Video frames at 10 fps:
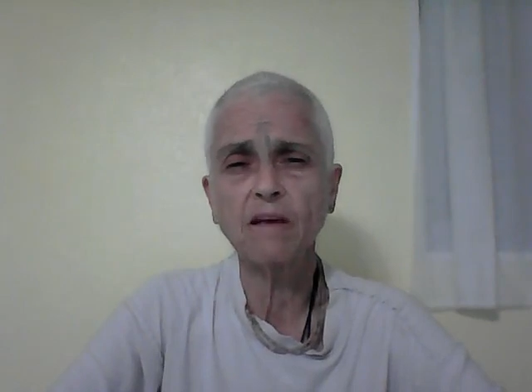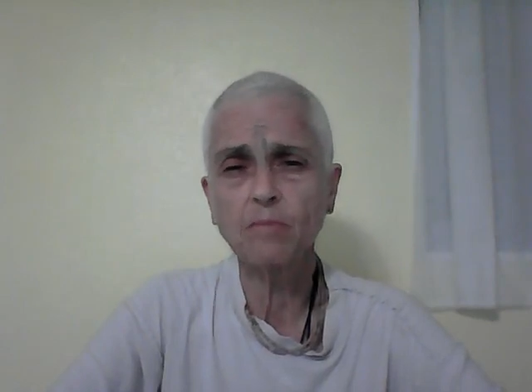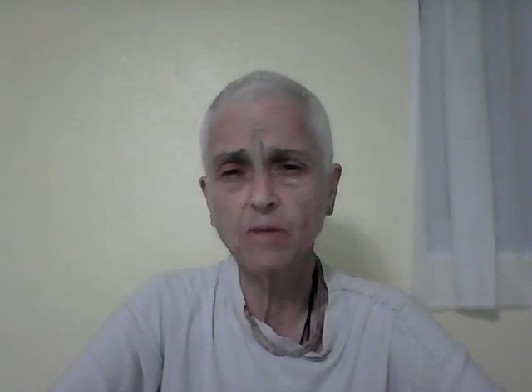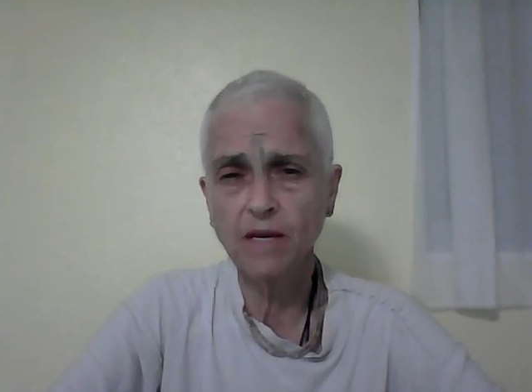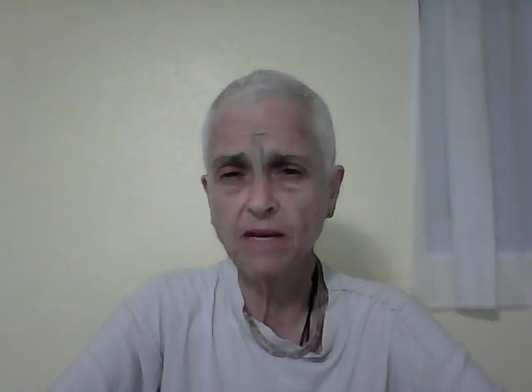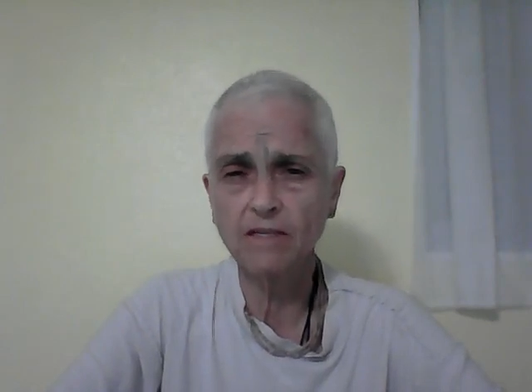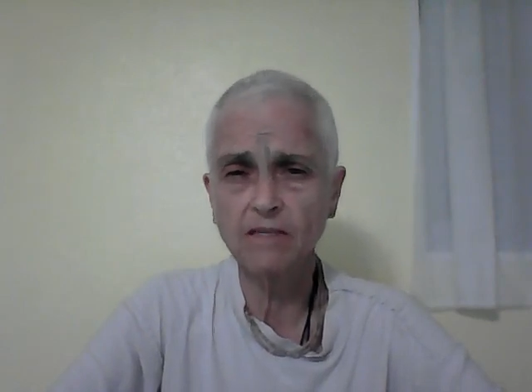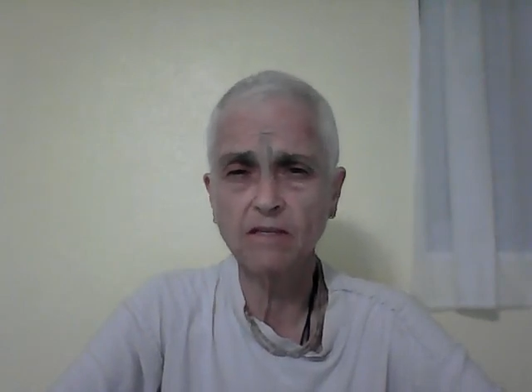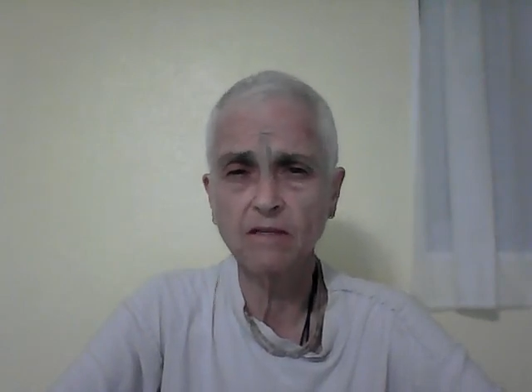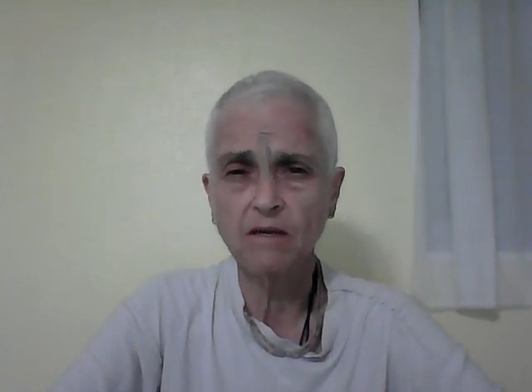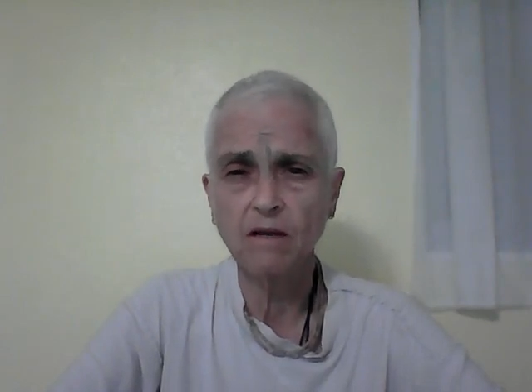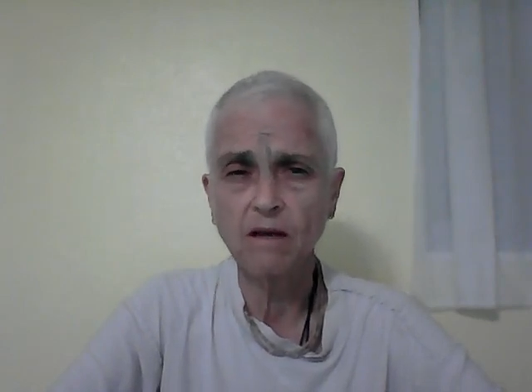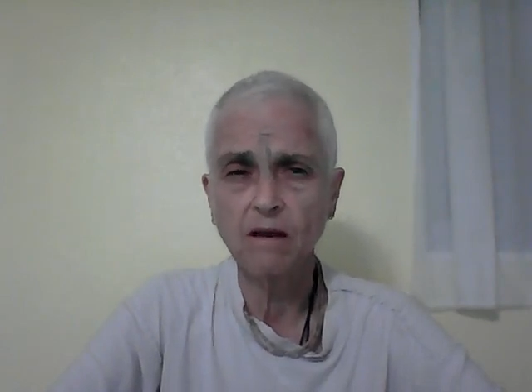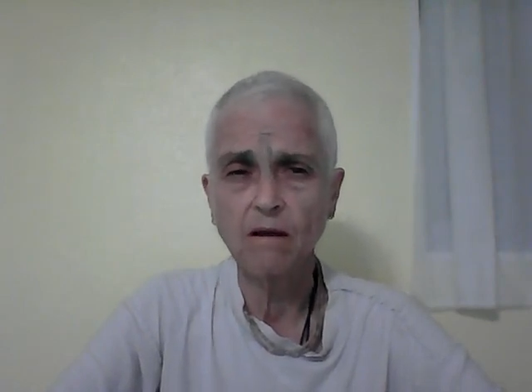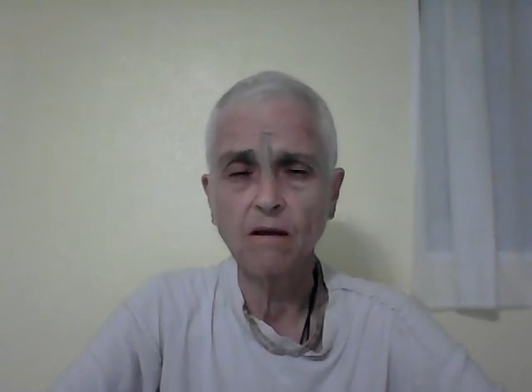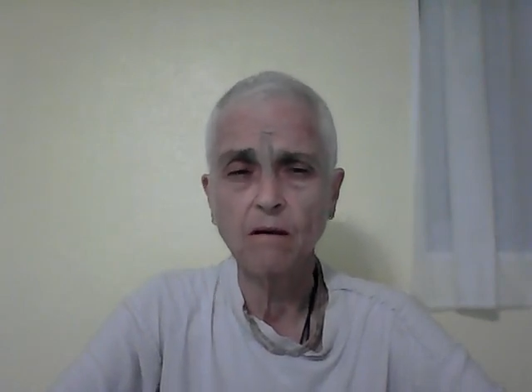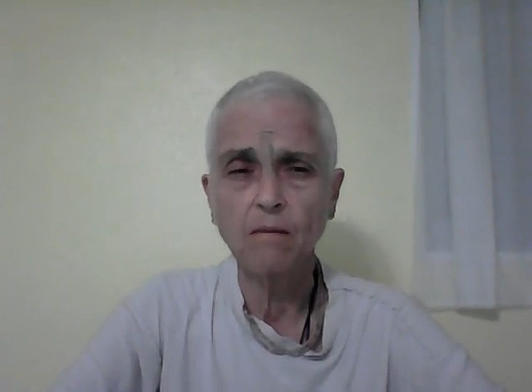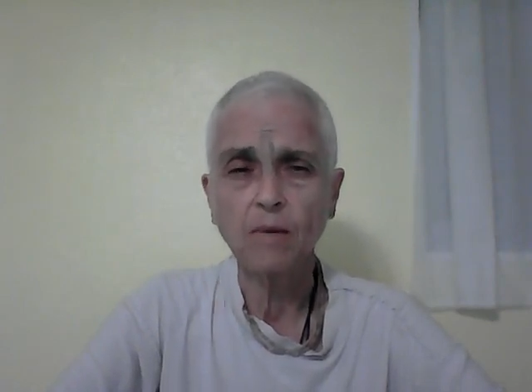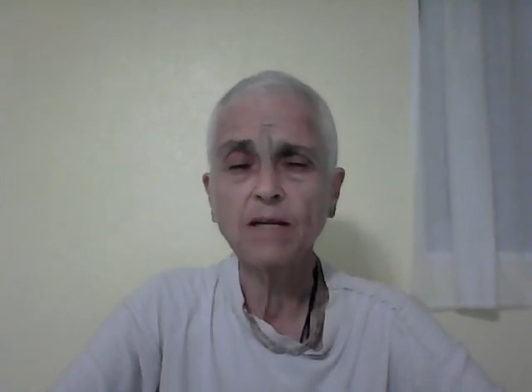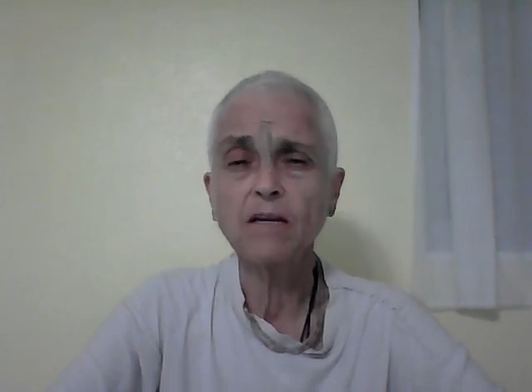take place.
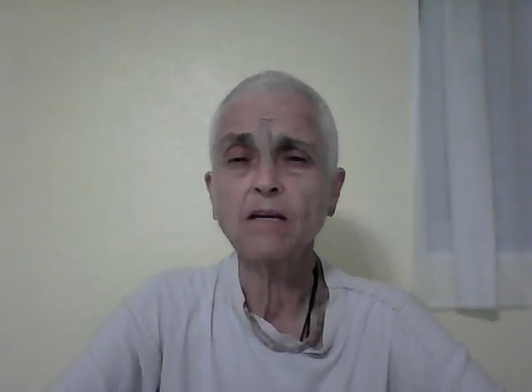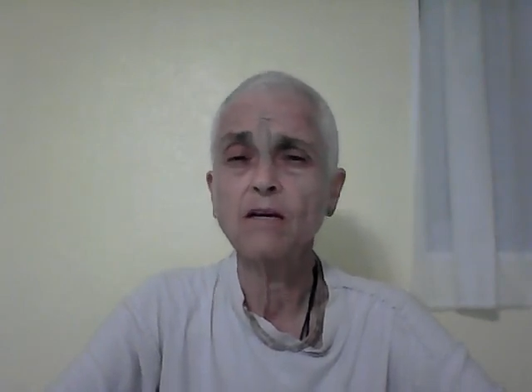But